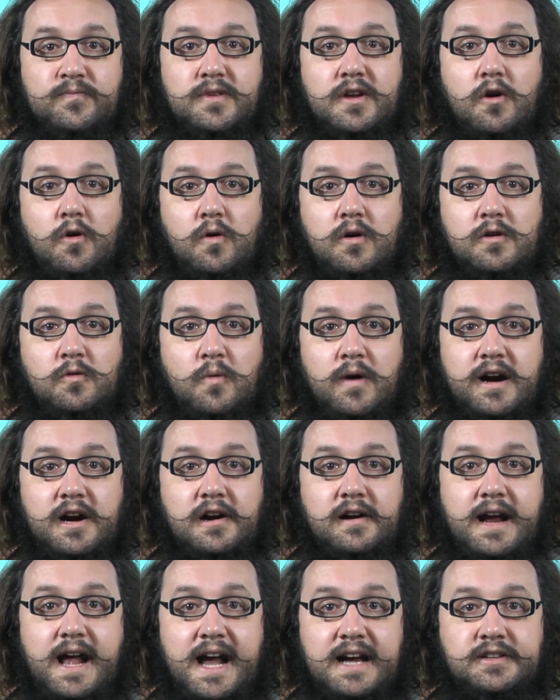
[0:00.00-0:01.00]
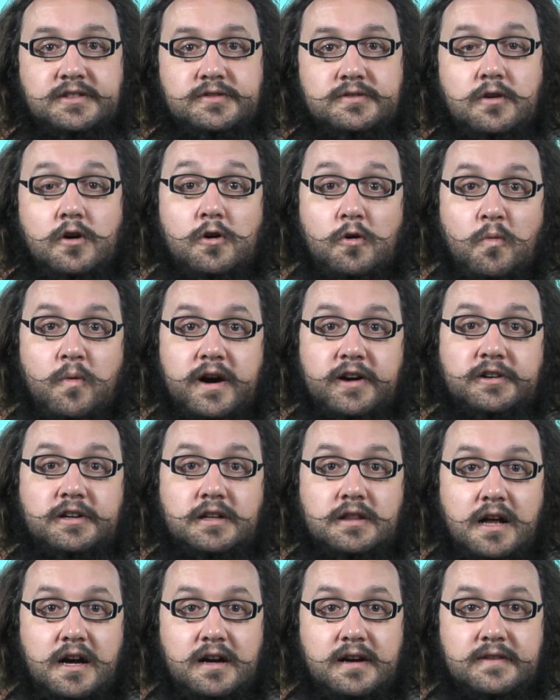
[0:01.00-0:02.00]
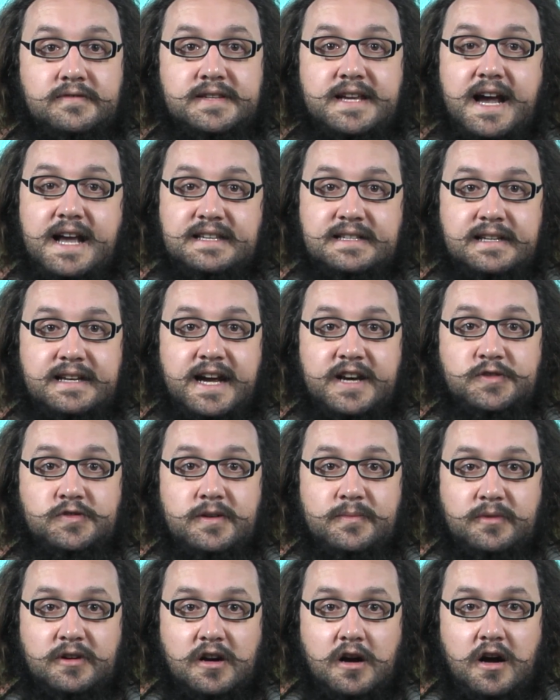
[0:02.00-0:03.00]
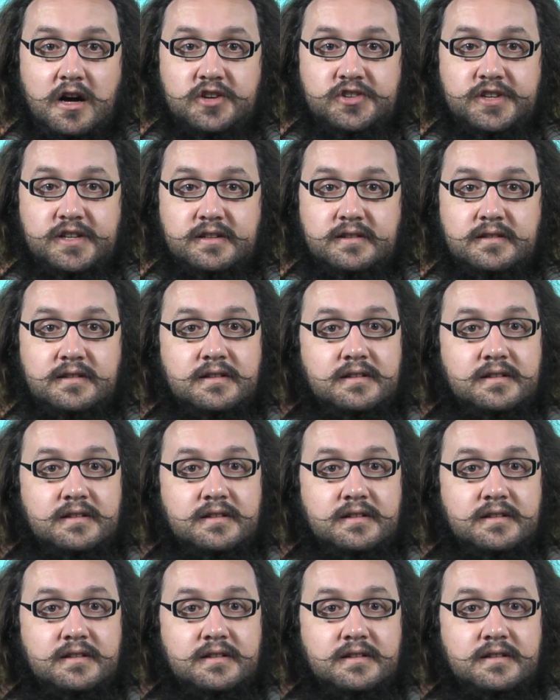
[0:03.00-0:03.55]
or wear gloves as an extra precaution.